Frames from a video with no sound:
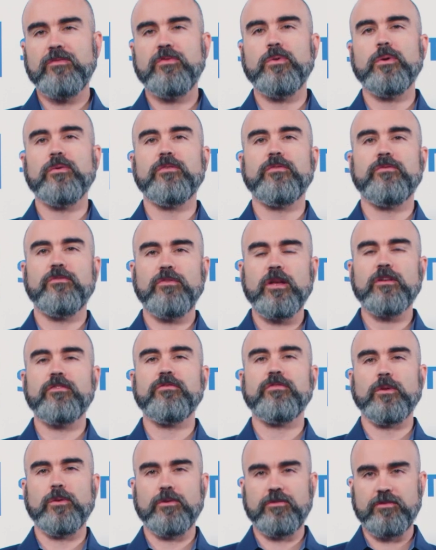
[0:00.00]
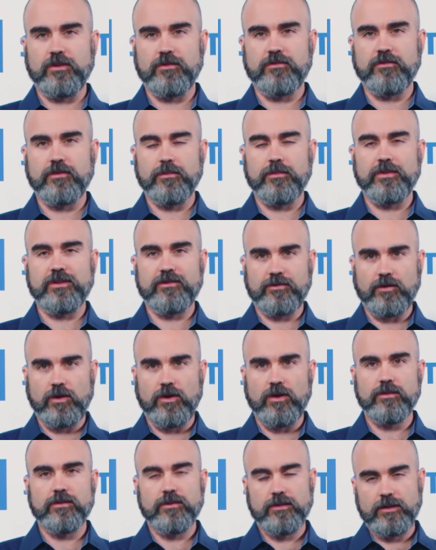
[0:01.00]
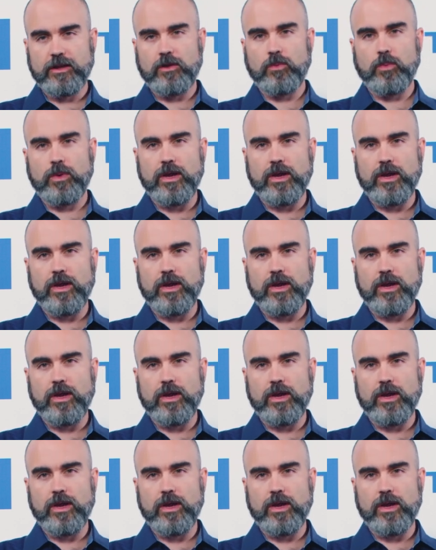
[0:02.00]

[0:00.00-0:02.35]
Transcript: if you have a flush flow system installed, like